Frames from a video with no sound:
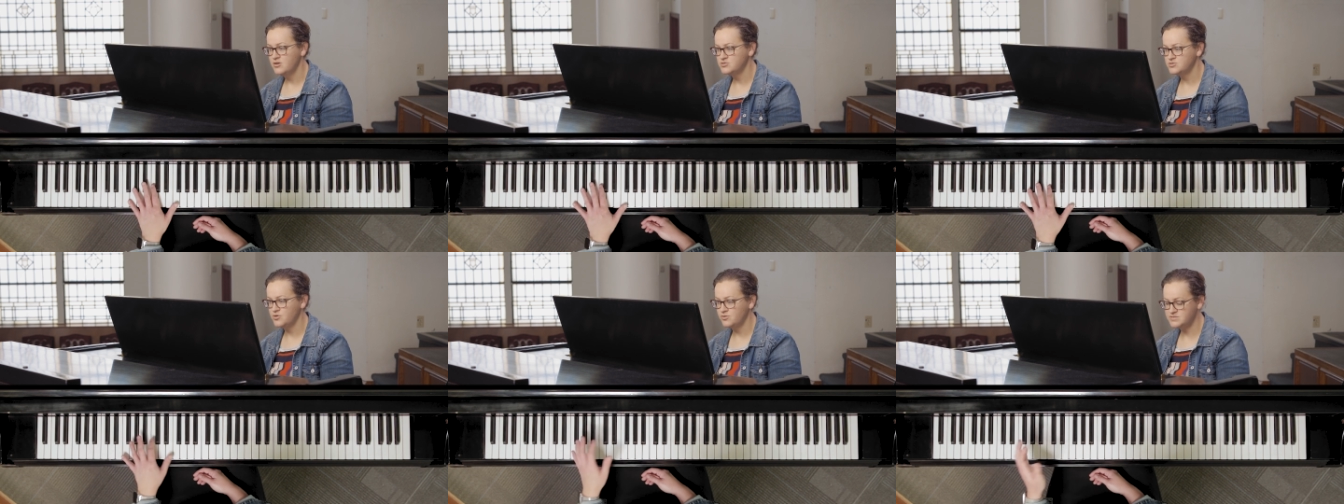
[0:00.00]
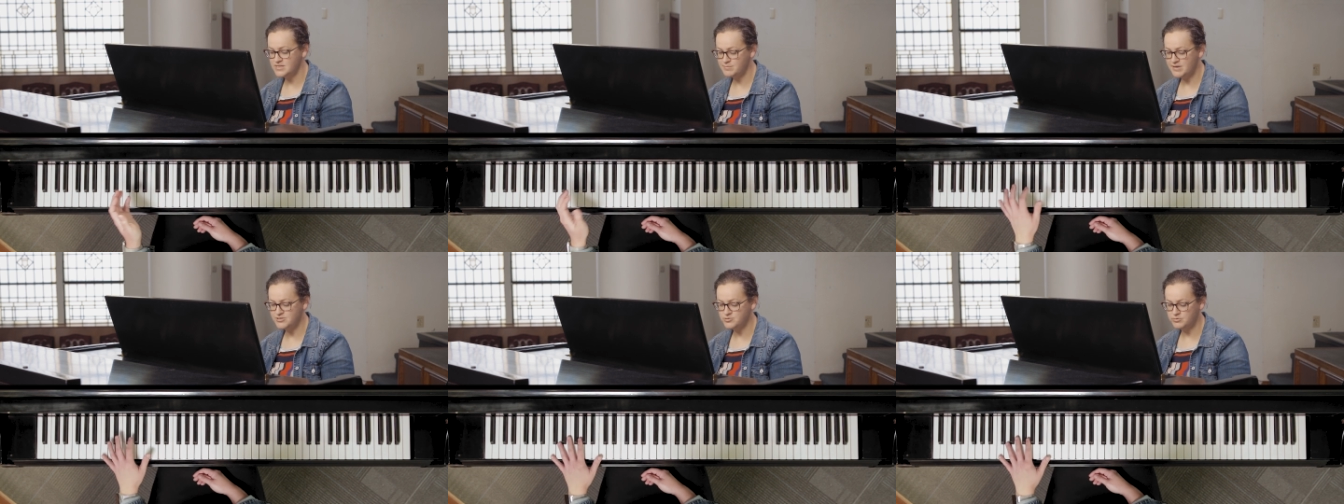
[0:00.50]
So C
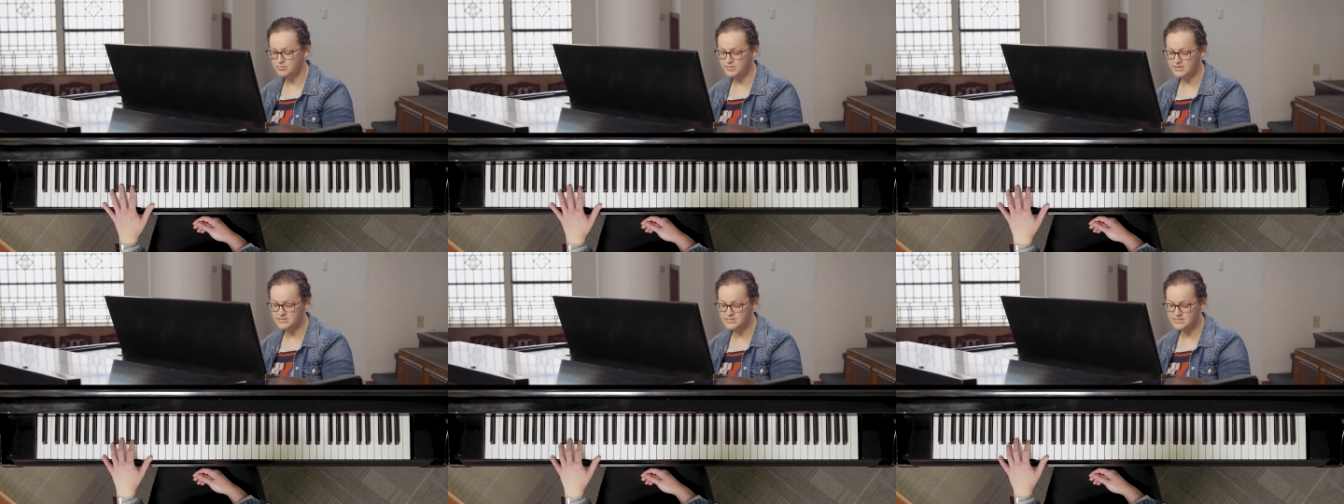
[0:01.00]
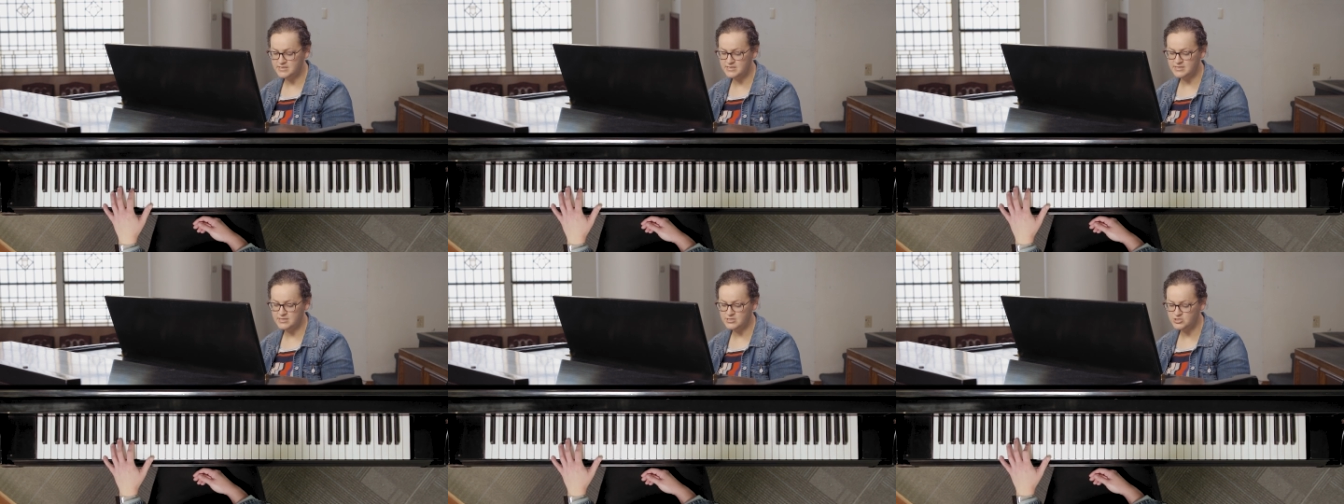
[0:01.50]
major would be
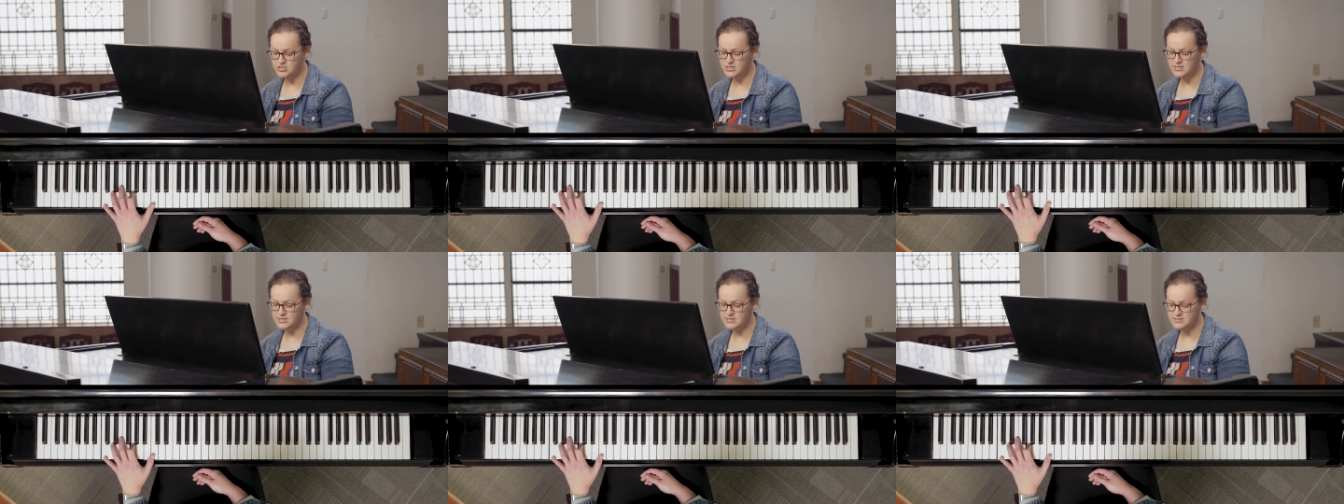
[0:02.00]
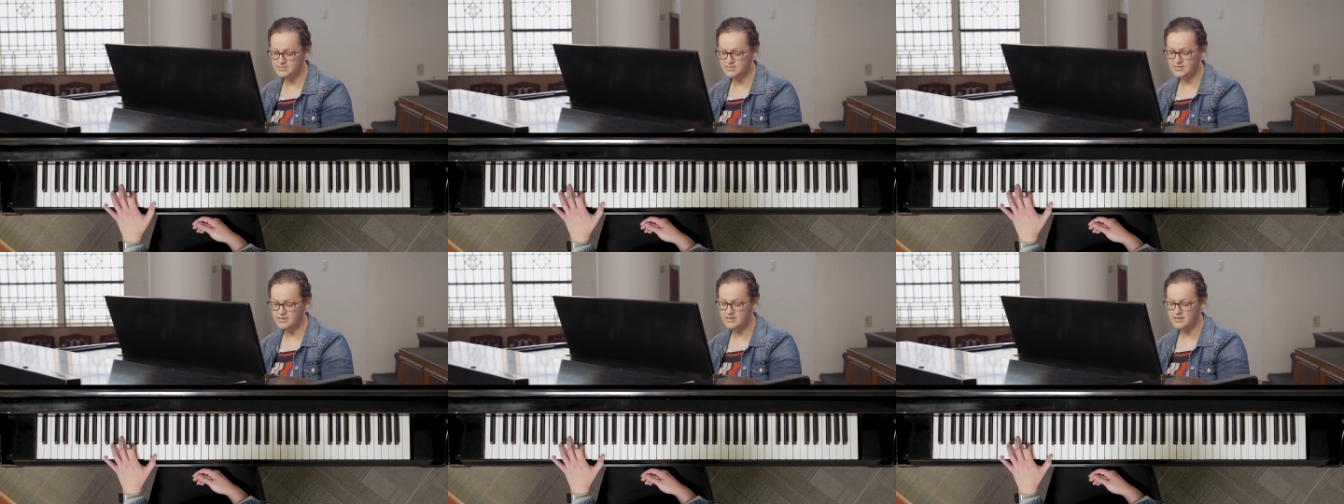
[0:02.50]
C, G, C,
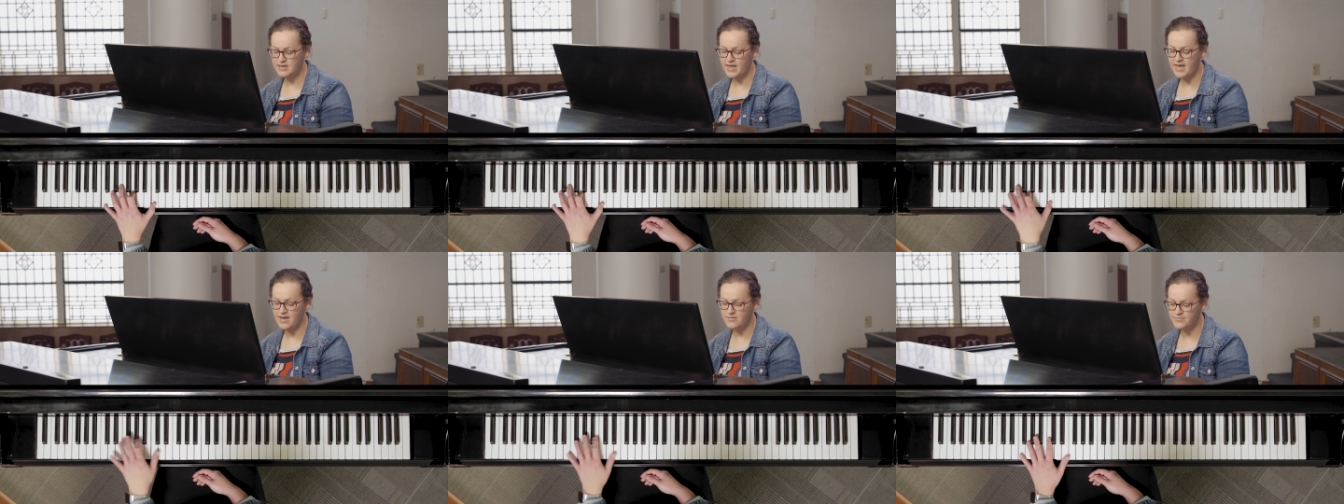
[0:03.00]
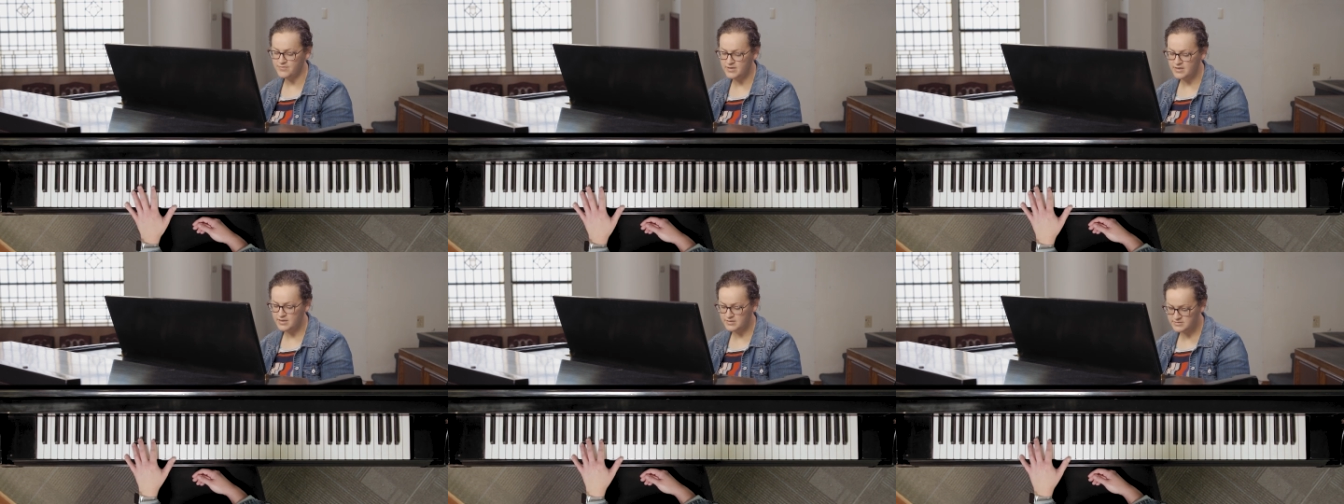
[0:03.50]
F,
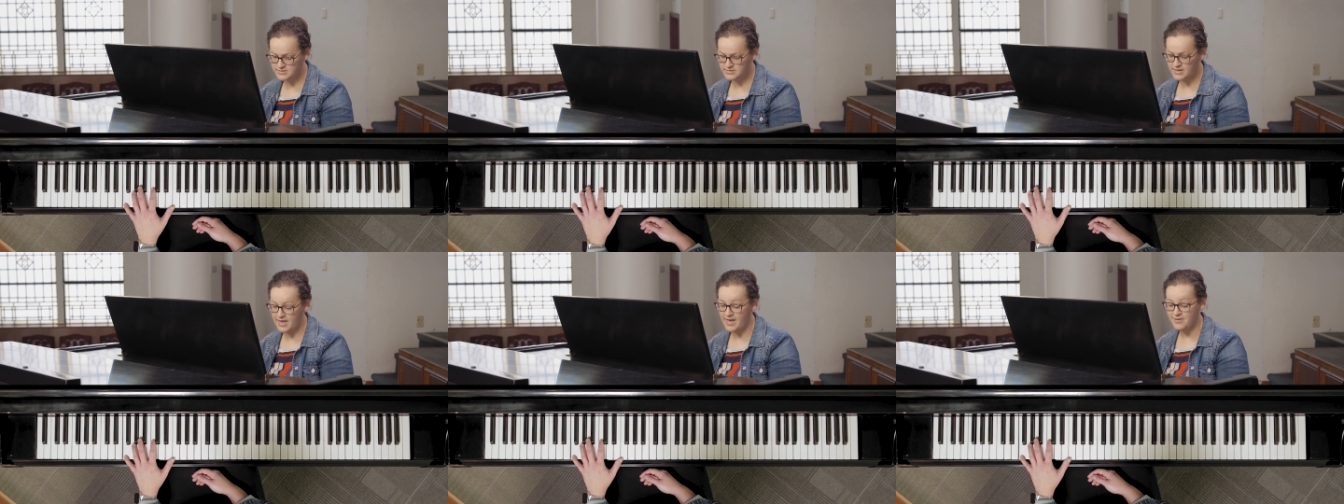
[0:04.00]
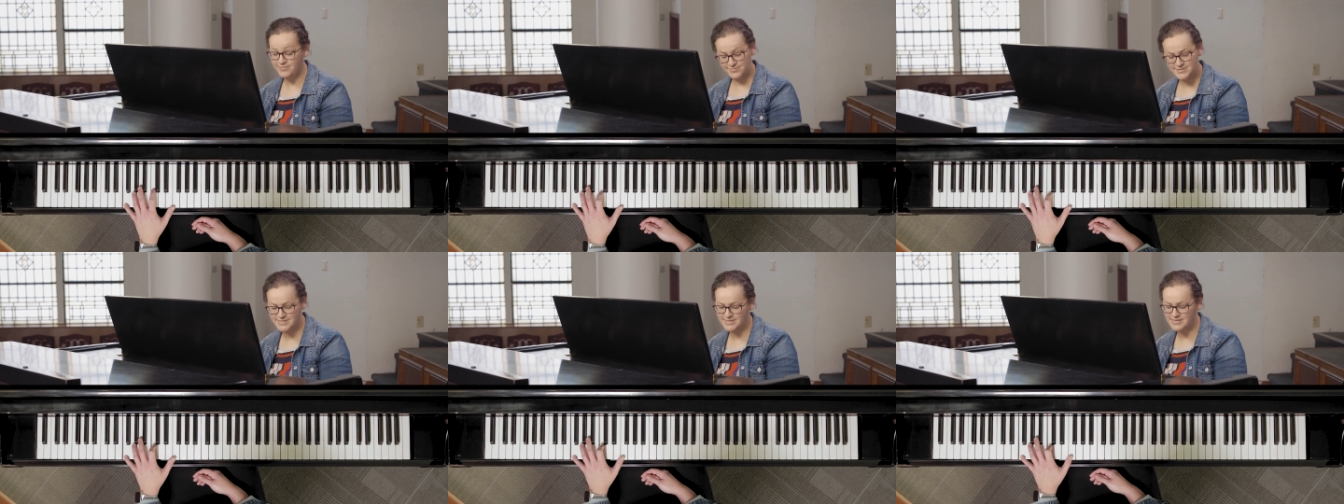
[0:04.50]
F,
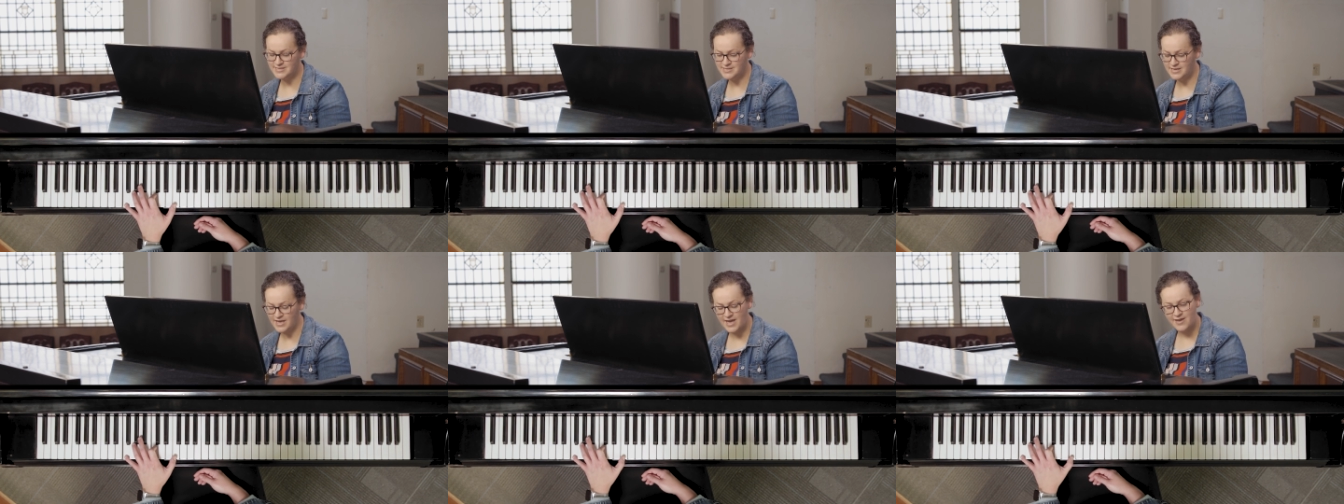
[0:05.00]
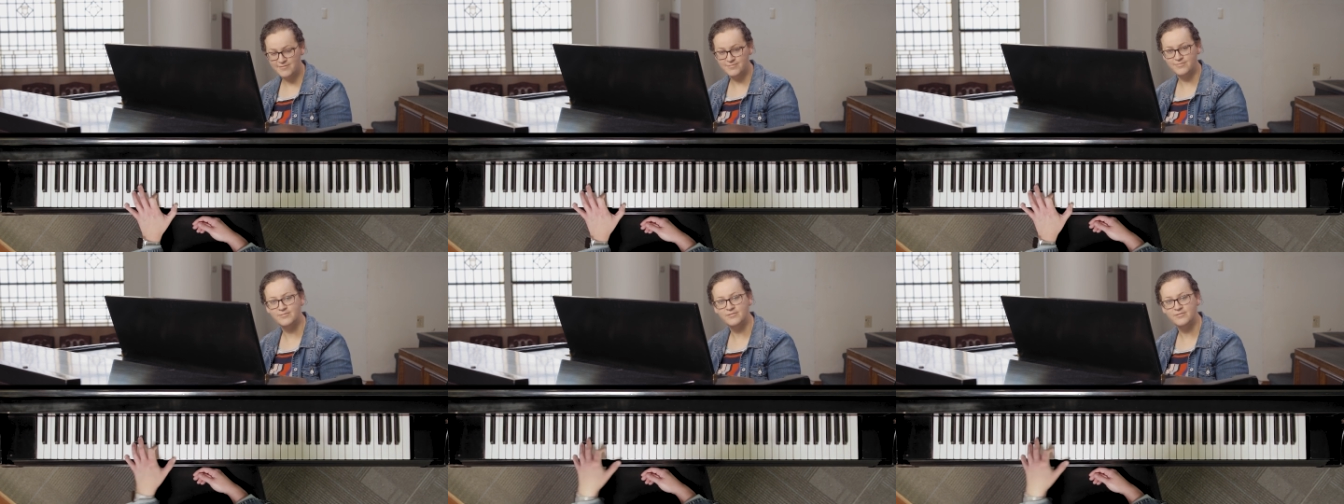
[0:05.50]
C, F.